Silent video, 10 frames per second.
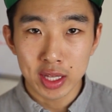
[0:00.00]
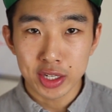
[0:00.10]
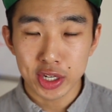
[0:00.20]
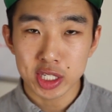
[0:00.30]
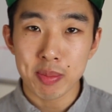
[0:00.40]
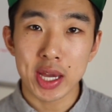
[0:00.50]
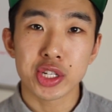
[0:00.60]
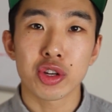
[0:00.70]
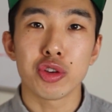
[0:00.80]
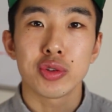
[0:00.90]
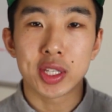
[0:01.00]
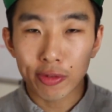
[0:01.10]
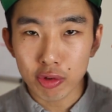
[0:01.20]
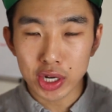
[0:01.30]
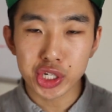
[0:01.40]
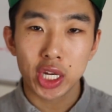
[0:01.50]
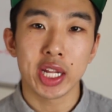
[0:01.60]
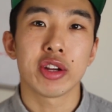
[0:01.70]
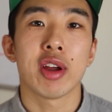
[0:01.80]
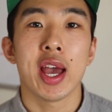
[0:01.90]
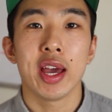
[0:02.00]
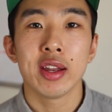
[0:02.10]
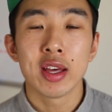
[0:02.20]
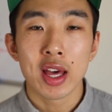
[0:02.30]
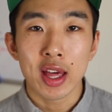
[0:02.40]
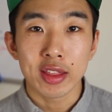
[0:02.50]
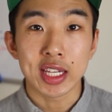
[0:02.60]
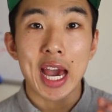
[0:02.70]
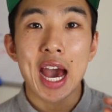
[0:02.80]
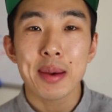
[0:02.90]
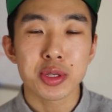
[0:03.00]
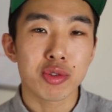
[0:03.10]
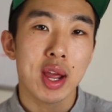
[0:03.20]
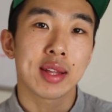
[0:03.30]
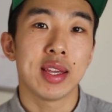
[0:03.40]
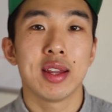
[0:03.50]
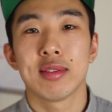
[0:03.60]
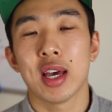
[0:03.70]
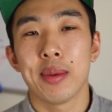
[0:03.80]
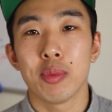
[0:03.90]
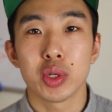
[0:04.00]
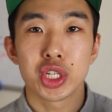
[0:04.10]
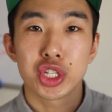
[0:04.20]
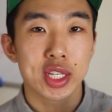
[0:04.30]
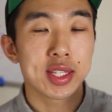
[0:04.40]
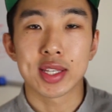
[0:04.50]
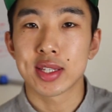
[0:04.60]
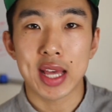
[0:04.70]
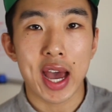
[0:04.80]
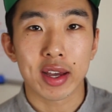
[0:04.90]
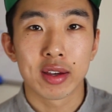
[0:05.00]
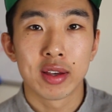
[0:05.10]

just make sure you differentiate in your head the abstract data type, which is just the stack,